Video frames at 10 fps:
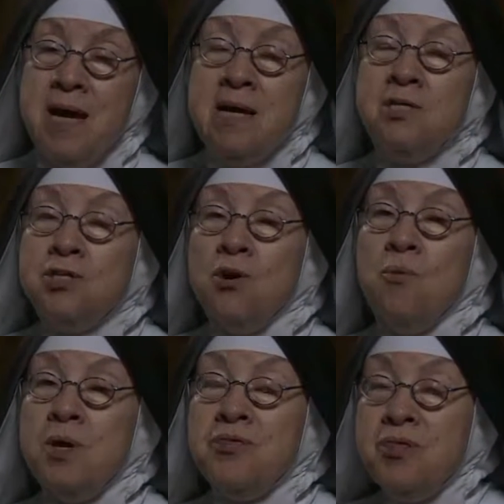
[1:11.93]
And so
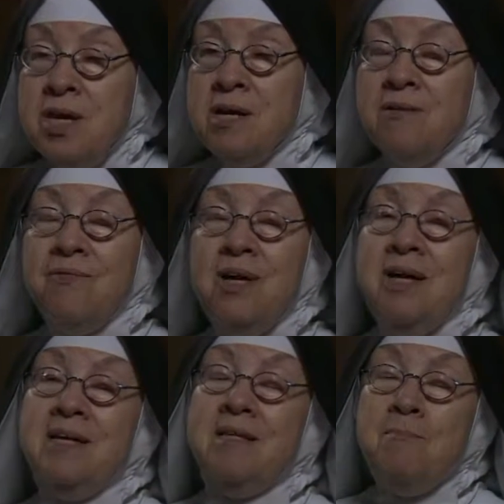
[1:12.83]
we think of
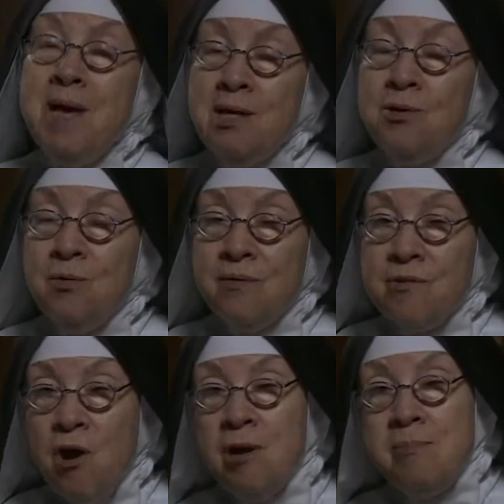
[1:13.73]
the men who have
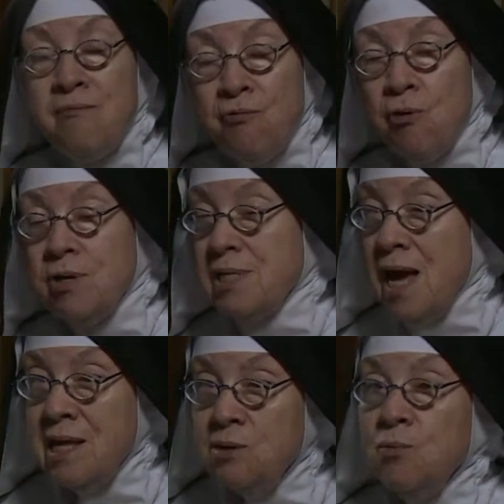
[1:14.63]
gone before us
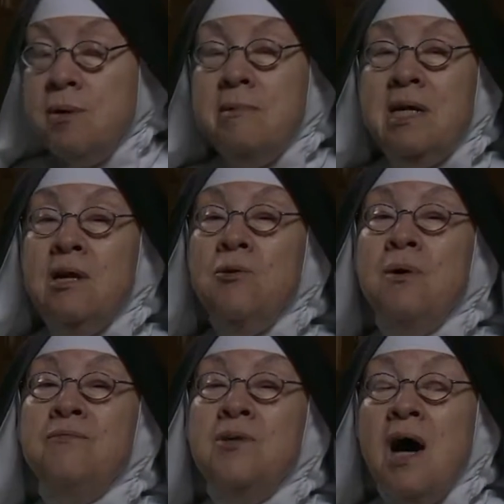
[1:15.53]
and the women and who
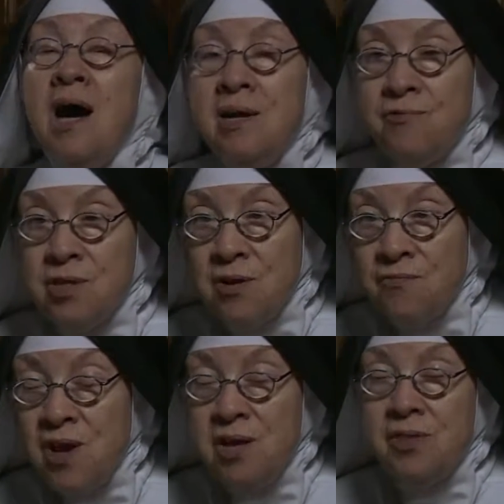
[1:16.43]
have died for their
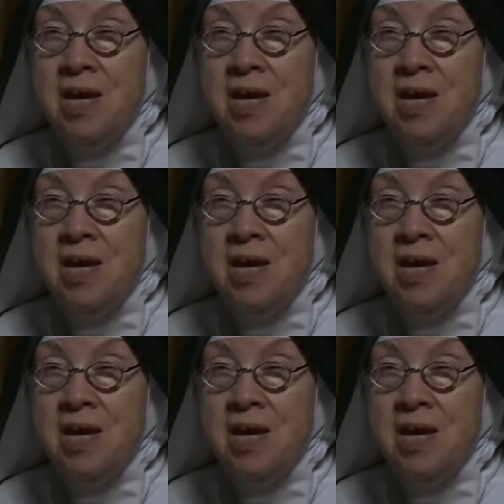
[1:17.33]
faith